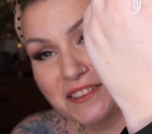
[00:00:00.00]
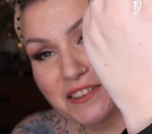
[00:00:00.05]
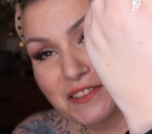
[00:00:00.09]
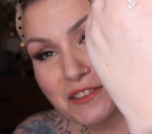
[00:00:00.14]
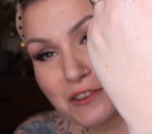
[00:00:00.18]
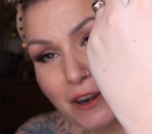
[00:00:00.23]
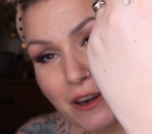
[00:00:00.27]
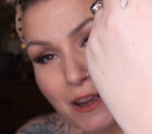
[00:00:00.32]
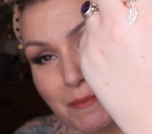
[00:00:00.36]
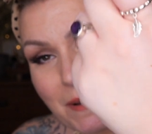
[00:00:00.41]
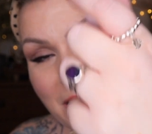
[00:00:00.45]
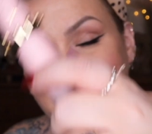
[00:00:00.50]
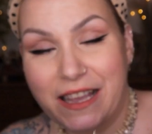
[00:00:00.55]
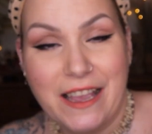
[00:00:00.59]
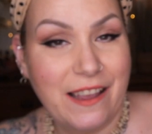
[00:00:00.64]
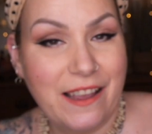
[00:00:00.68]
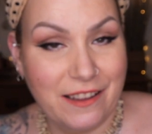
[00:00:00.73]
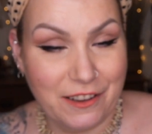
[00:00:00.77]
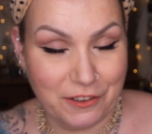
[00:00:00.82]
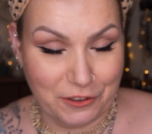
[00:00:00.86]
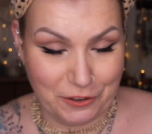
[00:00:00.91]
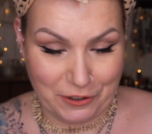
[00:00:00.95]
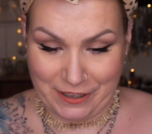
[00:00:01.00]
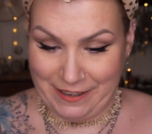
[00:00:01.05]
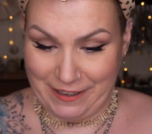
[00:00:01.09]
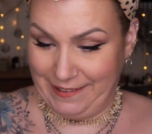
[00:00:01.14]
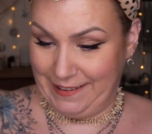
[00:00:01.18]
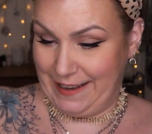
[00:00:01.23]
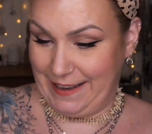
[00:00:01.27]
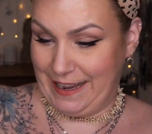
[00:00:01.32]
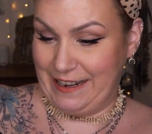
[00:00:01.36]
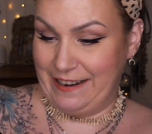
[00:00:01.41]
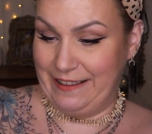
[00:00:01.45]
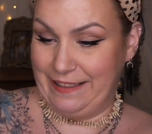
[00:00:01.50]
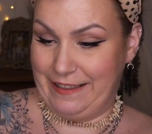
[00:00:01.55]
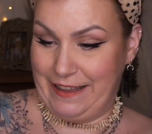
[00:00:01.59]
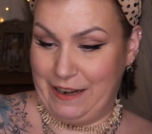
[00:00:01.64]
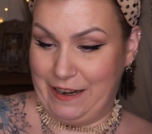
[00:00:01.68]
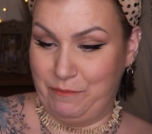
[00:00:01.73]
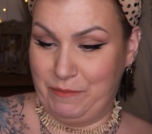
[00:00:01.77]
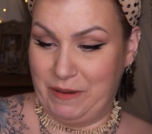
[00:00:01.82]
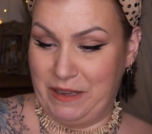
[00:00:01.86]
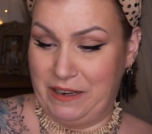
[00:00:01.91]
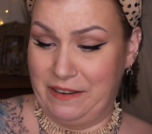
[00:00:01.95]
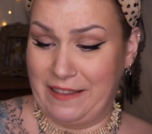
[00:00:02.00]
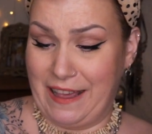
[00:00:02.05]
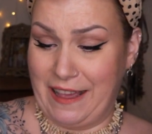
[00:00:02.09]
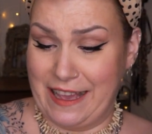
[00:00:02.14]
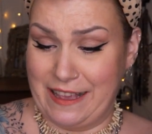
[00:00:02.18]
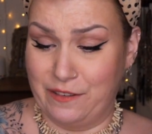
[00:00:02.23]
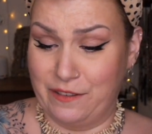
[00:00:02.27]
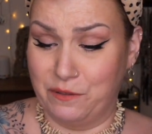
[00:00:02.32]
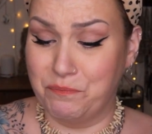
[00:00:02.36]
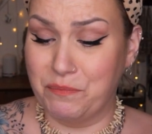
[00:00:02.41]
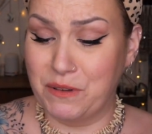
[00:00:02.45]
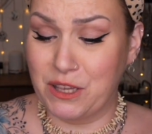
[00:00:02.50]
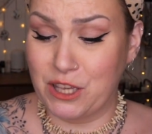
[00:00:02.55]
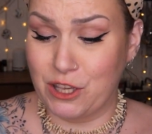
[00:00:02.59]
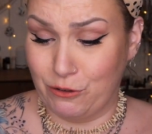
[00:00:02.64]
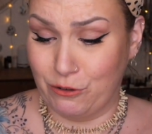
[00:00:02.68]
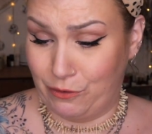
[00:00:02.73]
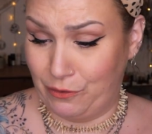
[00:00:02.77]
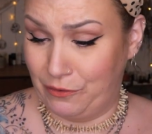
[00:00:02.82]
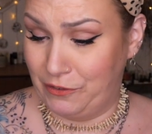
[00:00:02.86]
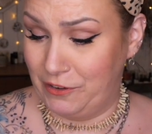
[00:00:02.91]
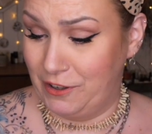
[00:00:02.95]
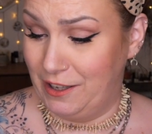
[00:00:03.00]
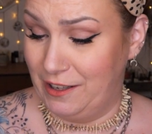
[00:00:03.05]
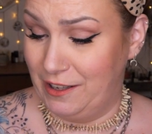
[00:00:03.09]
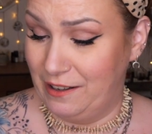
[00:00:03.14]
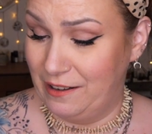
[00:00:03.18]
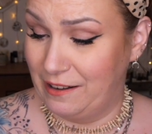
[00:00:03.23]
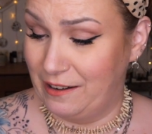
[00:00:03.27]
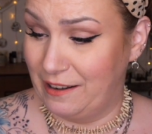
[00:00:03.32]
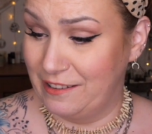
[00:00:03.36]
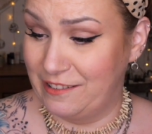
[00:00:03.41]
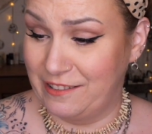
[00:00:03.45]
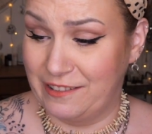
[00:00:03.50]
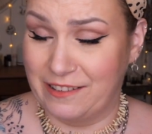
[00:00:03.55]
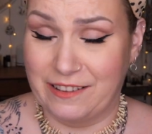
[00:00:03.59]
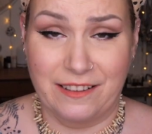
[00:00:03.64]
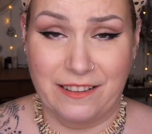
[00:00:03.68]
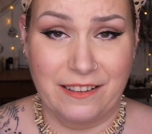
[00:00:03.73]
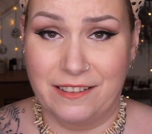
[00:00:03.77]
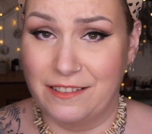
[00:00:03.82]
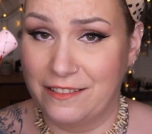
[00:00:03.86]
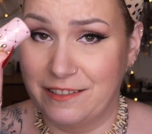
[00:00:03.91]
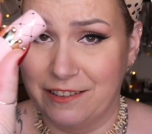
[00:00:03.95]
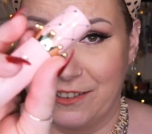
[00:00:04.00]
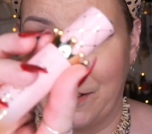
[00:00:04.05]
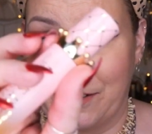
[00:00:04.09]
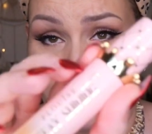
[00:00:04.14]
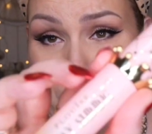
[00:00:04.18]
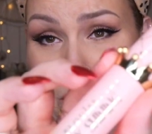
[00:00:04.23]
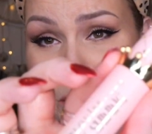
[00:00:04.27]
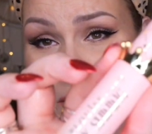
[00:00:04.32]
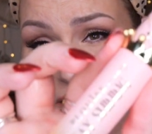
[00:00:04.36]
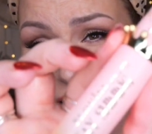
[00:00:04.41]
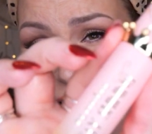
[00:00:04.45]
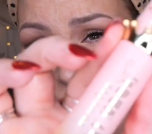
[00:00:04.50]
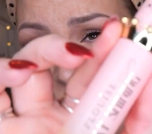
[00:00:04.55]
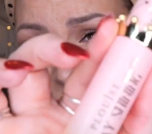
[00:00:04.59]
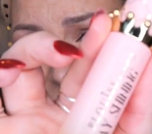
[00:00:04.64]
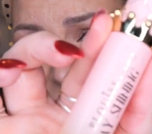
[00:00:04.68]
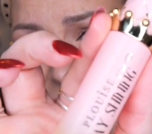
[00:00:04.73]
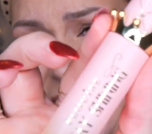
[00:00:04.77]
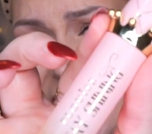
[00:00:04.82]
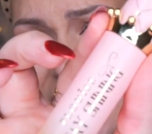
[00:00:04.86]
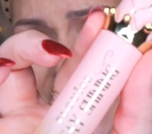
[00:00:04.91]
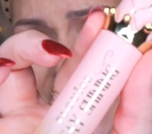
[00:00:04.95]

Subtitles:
describe it. Yeah, you're not going to see anything, but that is beautiful. I just think that's so pretty.